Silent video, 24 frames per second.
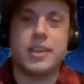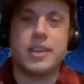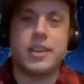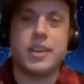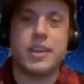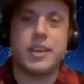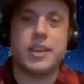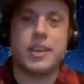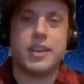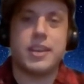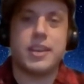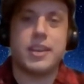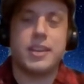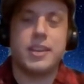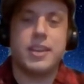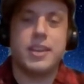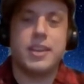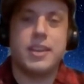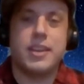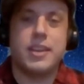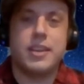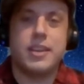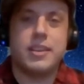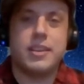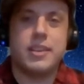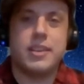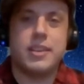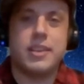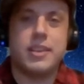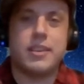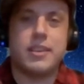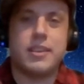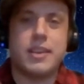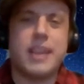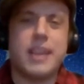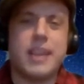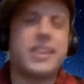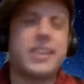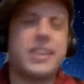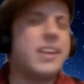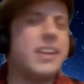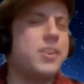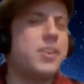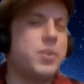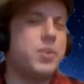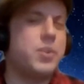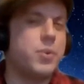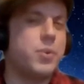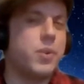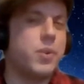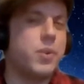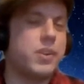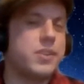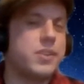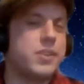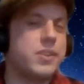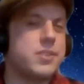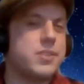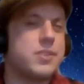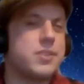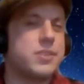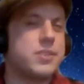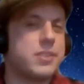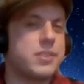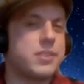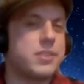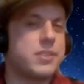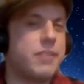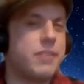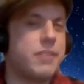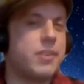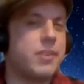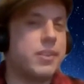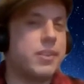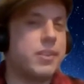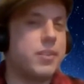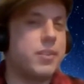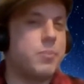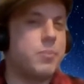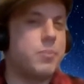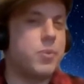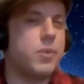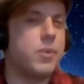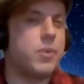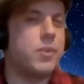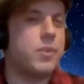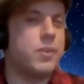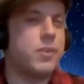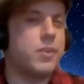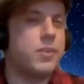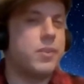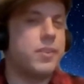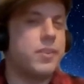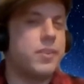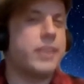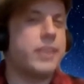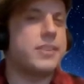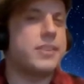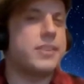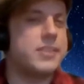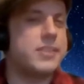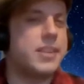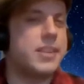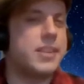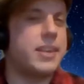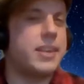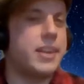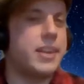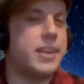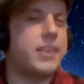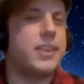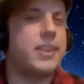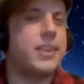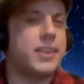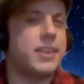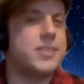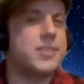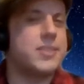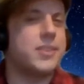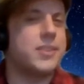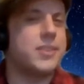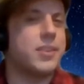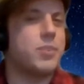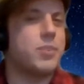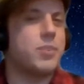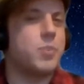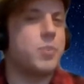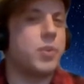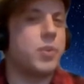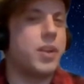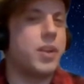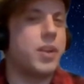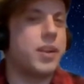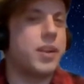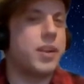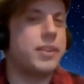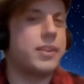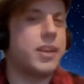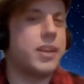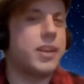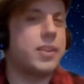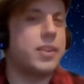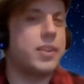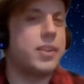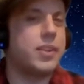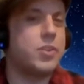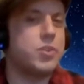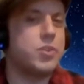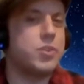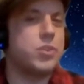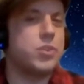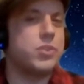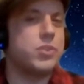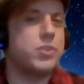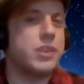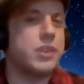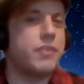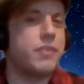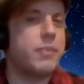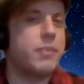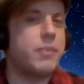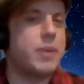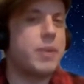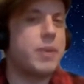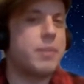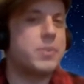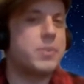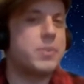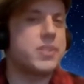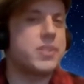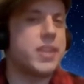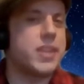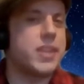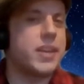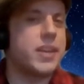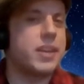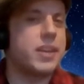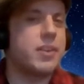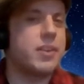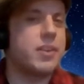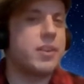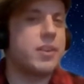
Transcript: Yeah. I think New York is even a little more like the city. I think is a little more locked down than New Jersey, if I'm not mistaken.